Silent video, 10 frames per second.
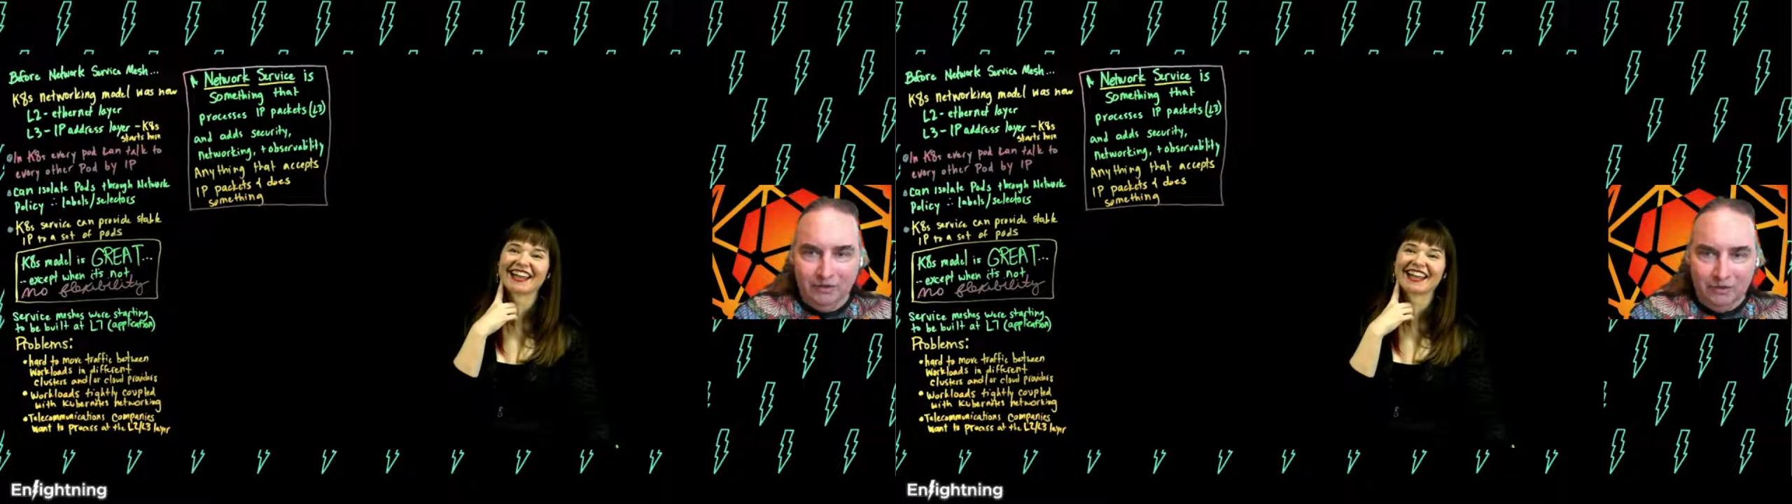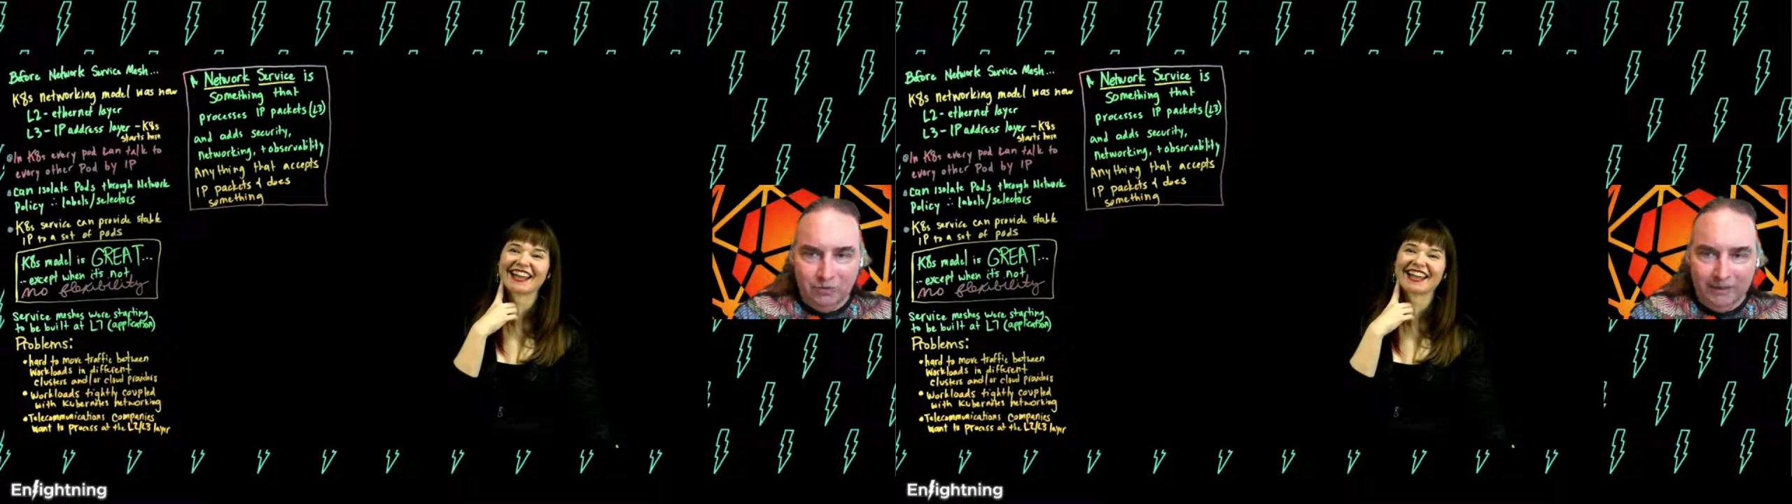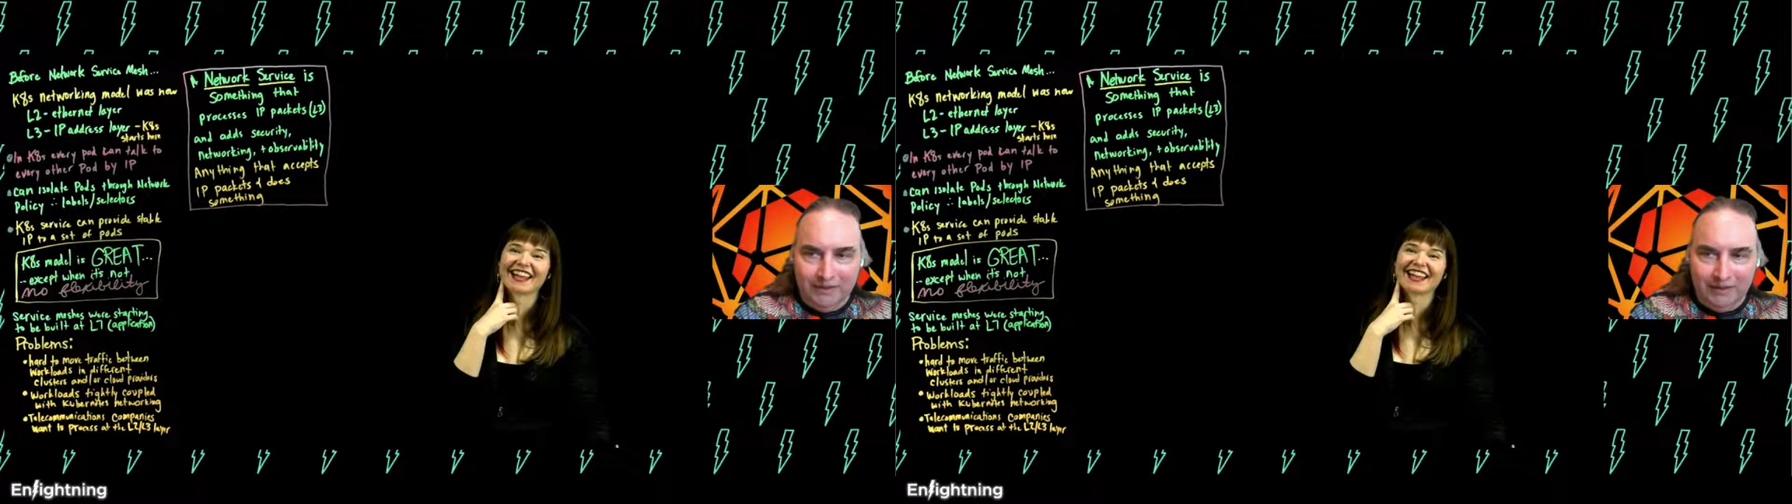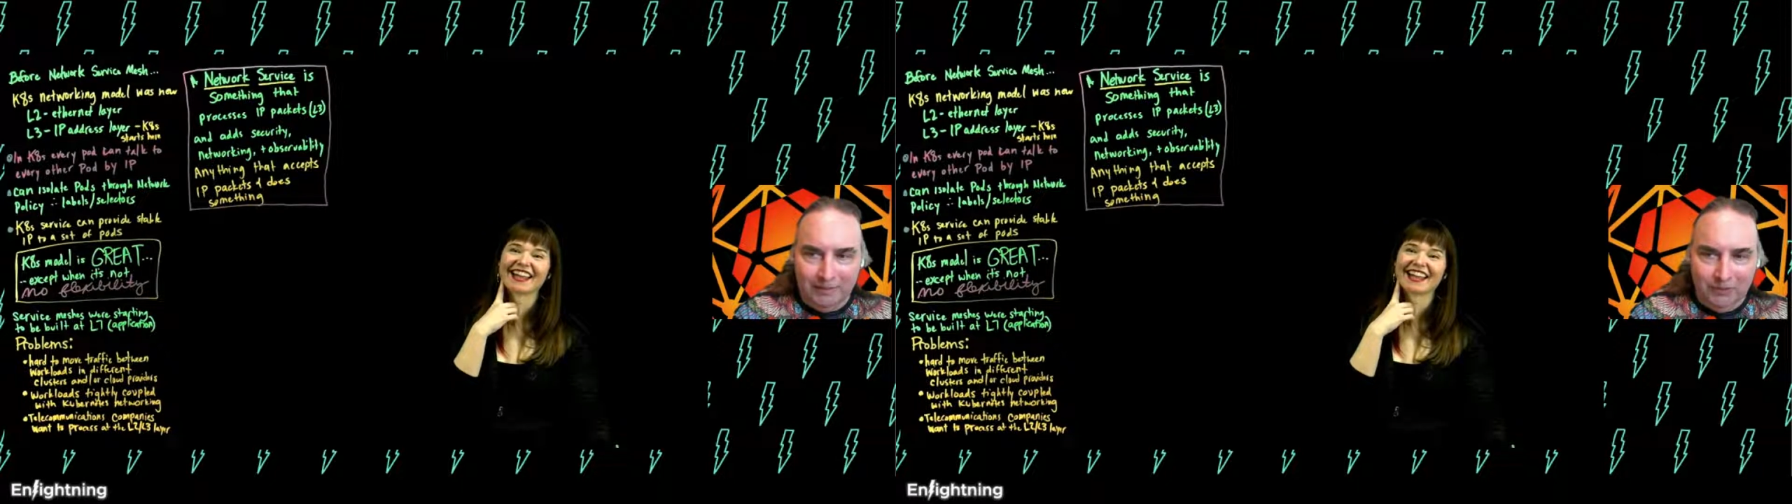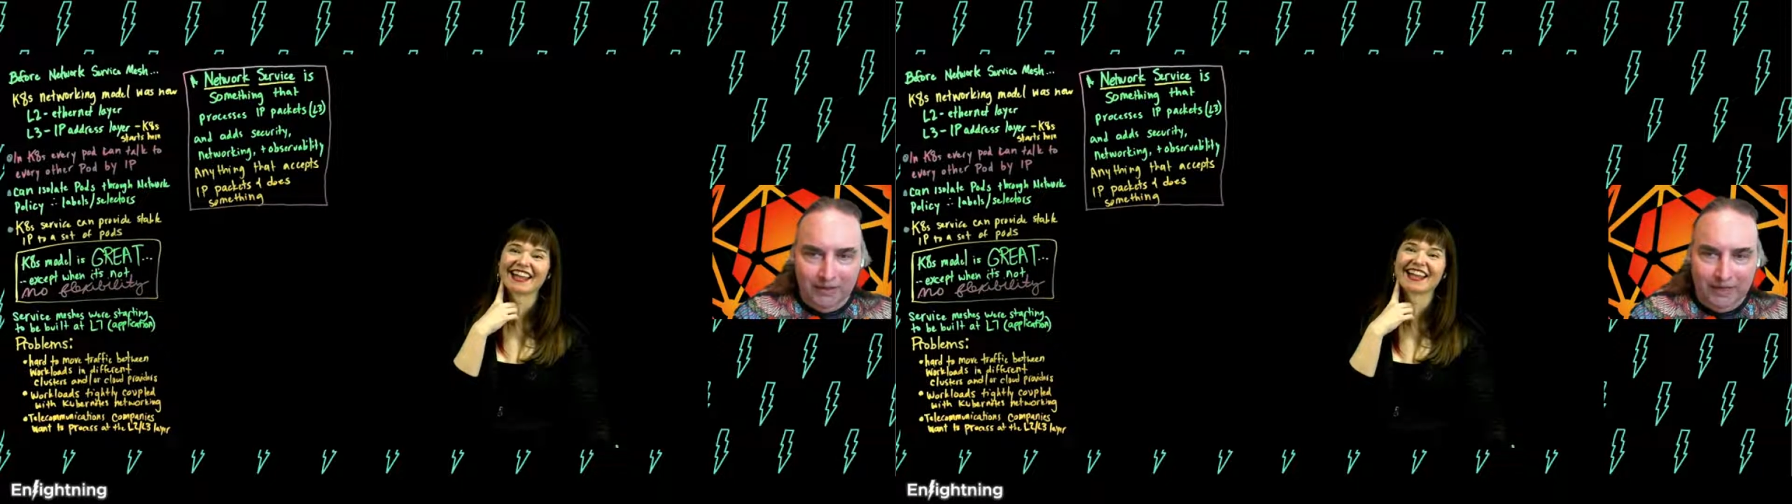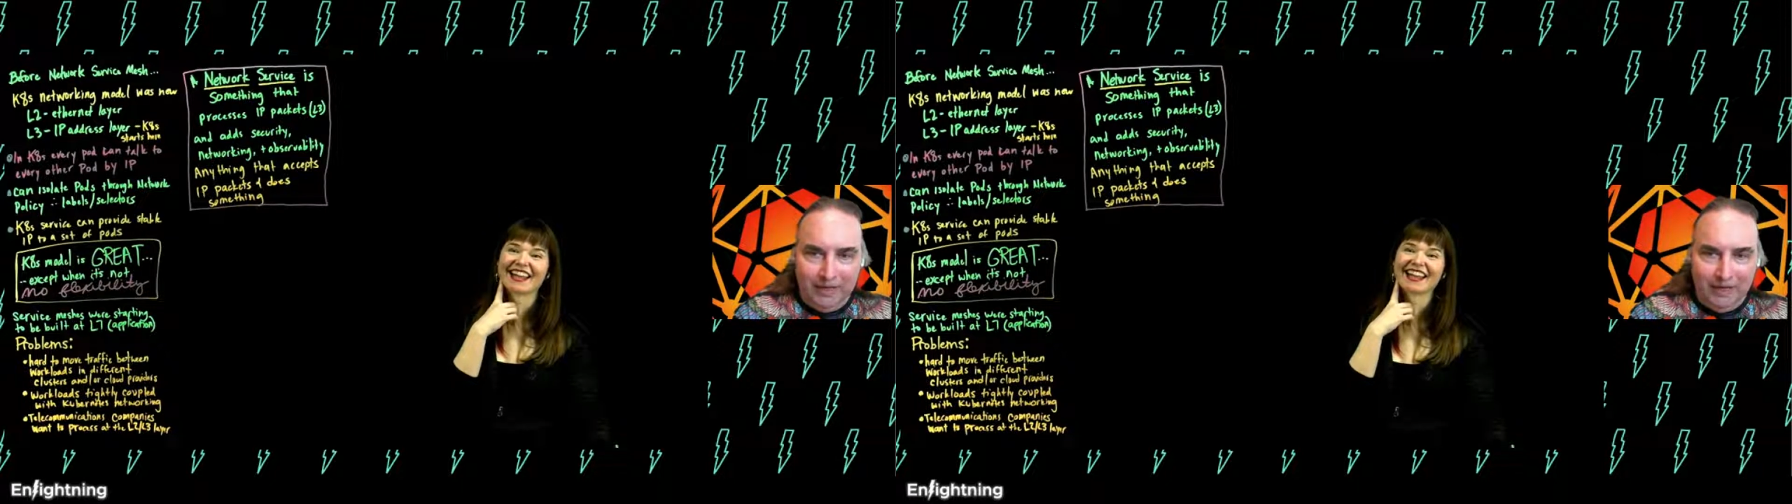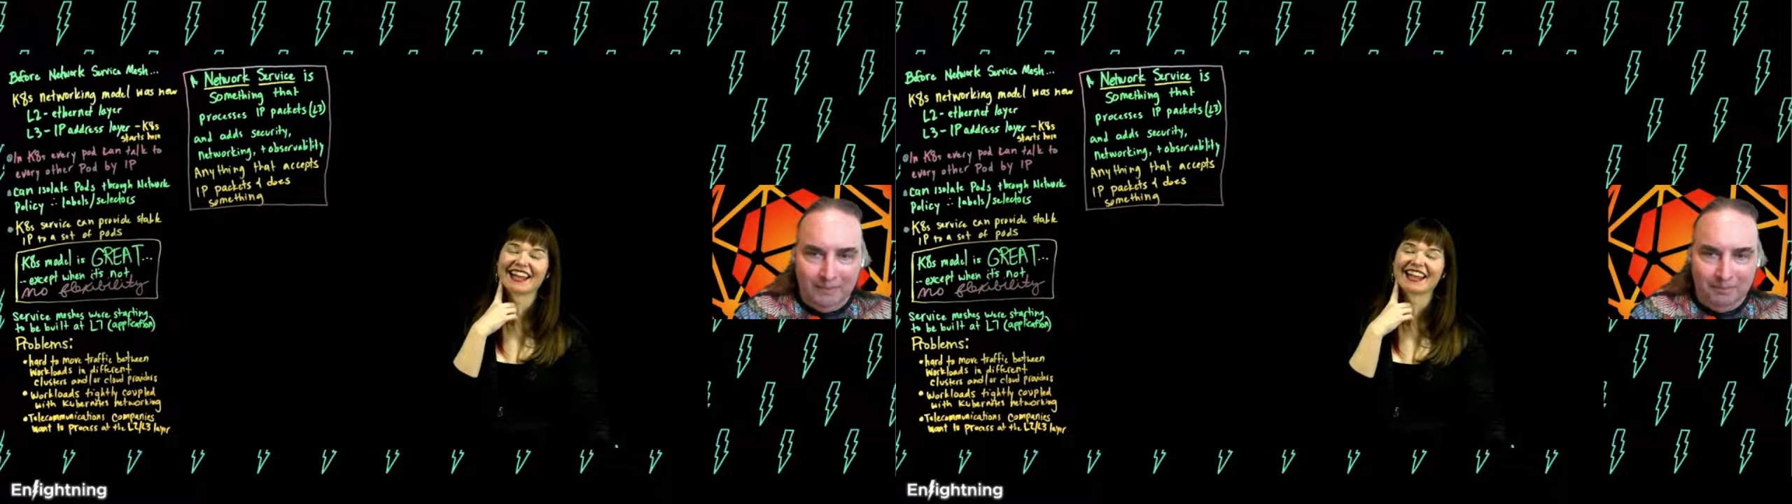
to example.com.